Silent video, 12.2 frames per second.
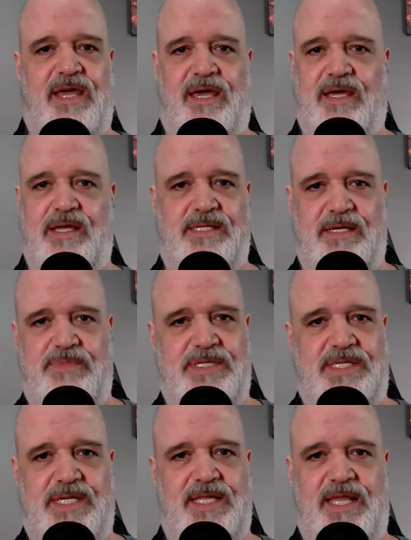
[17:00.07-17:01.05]
get
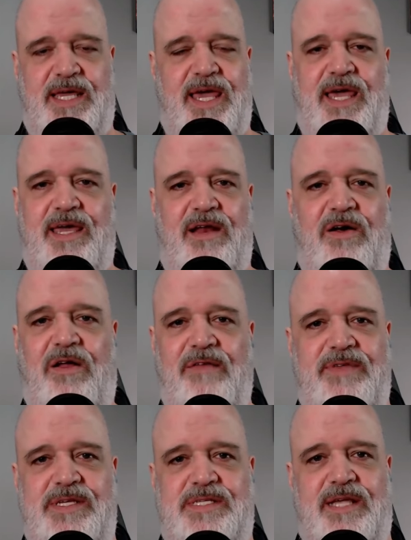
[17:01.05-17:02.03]
CBC, they can't get all of
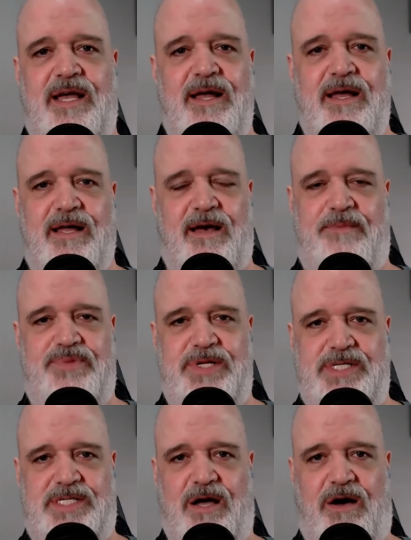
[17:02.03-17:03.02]
these
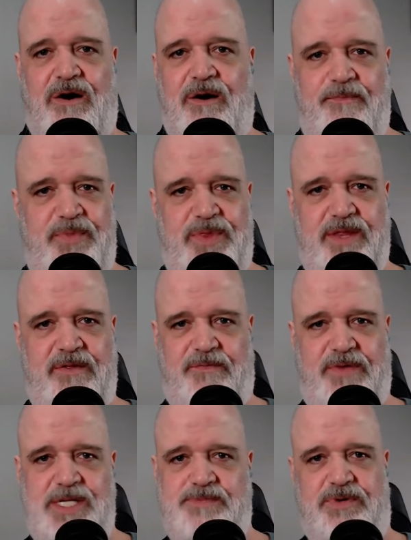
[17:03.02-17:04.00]
companies on the
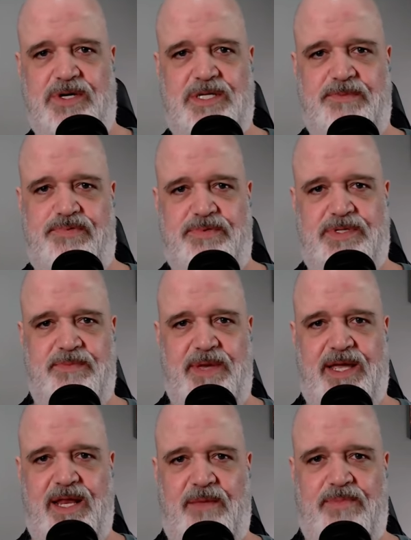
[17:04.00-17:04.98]
Facebook to
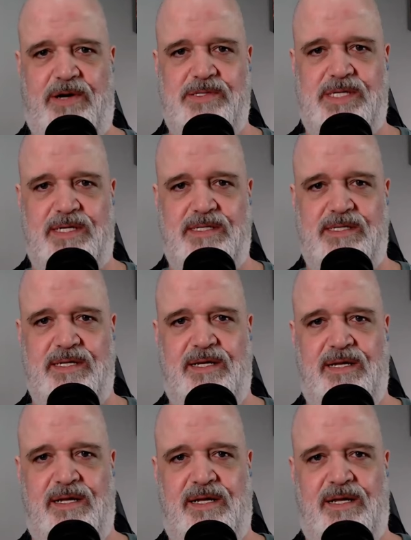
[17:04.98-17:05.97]
make any postings.
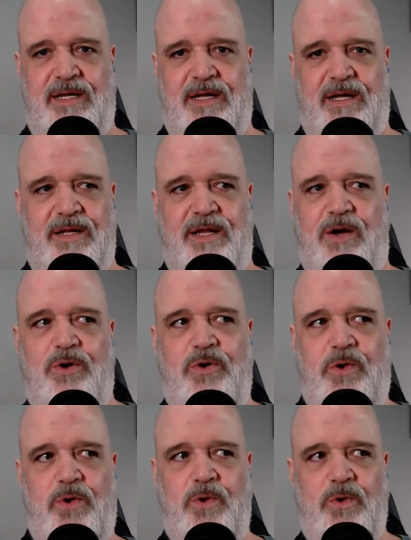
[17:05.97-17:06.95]
Now,
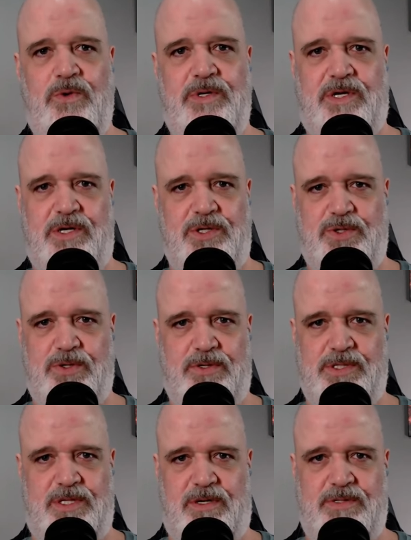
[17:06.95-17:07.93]
who
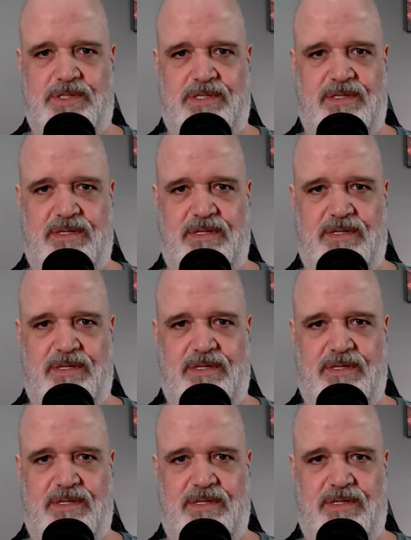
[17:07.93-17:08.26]
controls those?